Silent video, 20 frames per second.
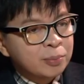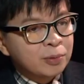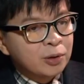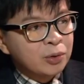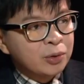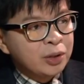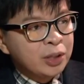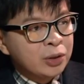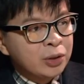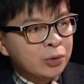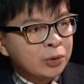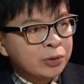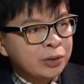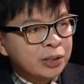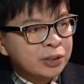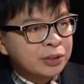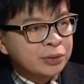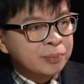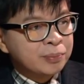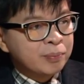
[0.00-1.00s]
of cloning, you could
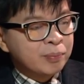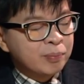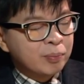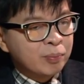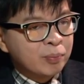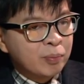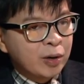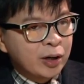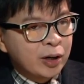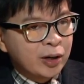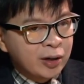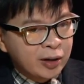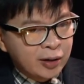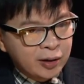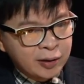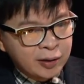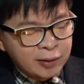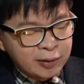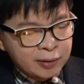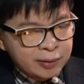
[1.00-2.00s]

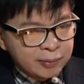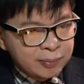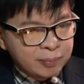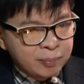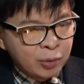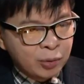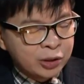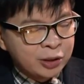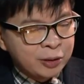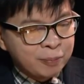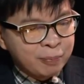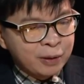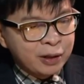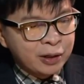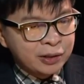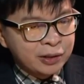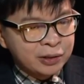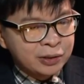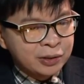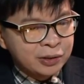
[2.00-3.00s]
not
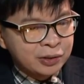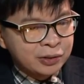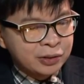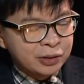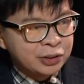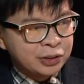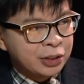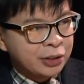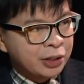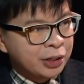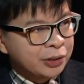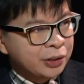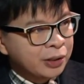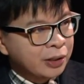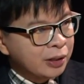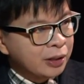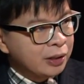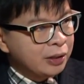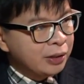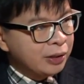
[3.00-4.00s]
modify the genetically?